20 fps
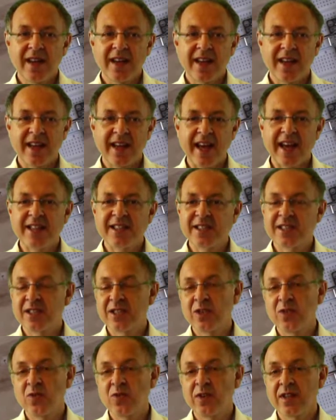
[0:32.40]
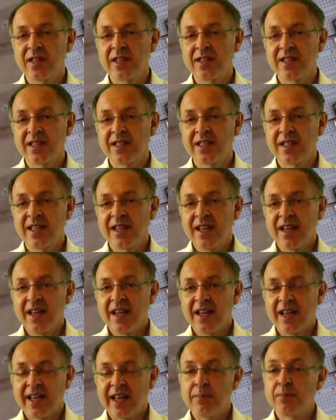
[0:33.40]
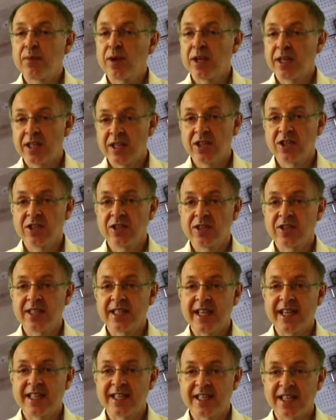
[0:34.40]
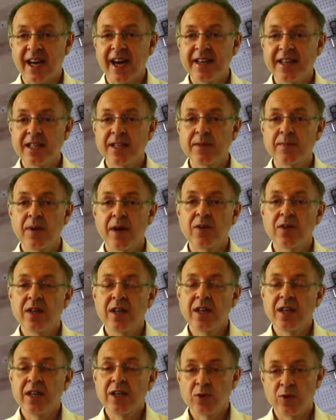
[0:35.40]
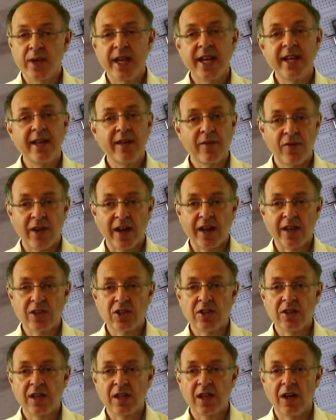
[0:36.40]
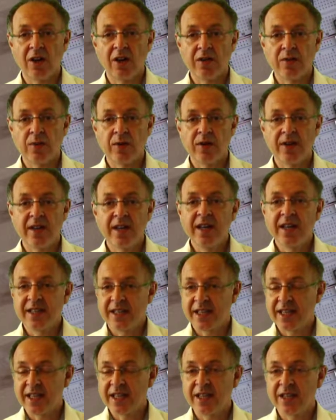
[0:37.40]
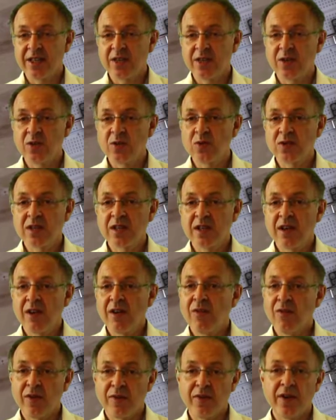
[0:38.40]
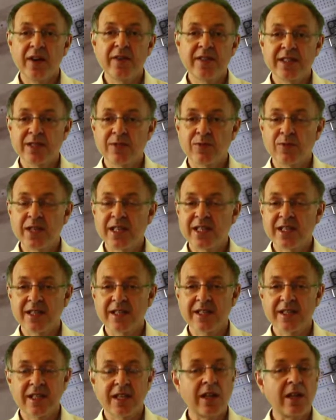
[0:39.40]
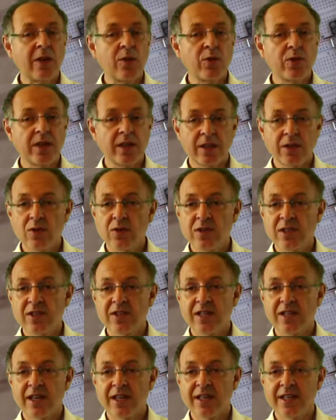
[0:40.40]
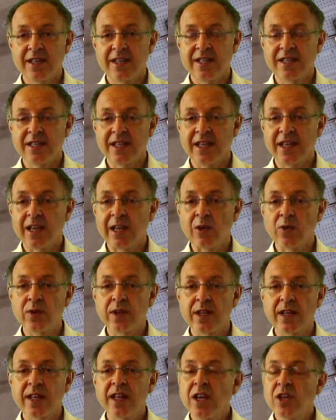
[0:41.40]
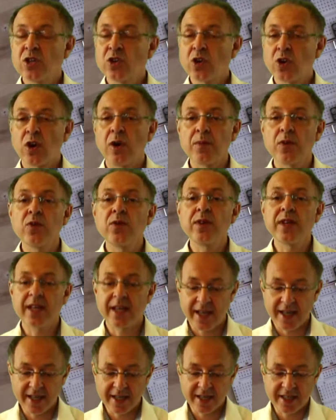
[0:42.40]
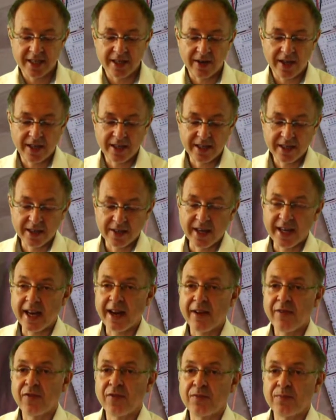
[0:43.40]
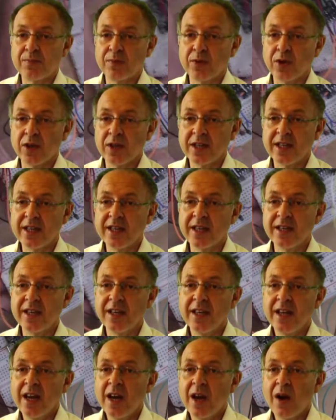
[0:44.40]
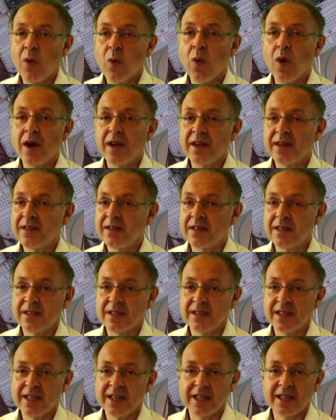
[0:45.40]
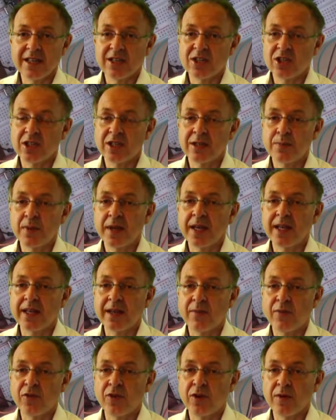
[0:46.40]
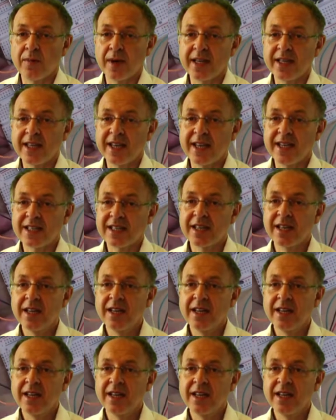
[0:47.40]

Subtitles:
get students, get practitioners excited about creating functional hardware they can use for various reasons, including user studies, including to communicate their idea. And I've brought here one thing that I just picked up from my desk.